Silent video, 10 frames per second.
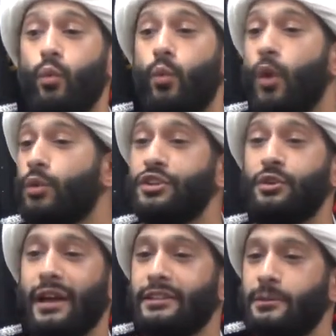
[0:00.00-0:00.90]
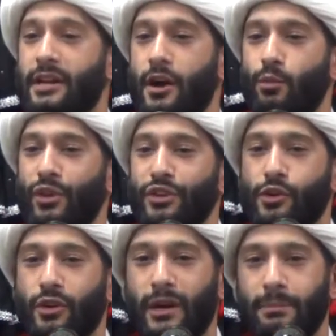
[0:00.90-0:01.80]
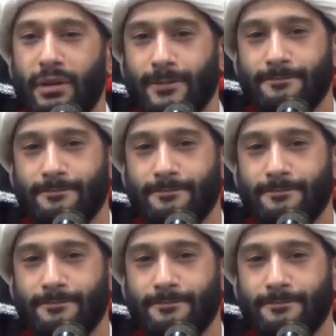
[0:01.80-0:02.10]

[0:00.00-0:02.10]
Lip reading: what would you like to become when you grow up?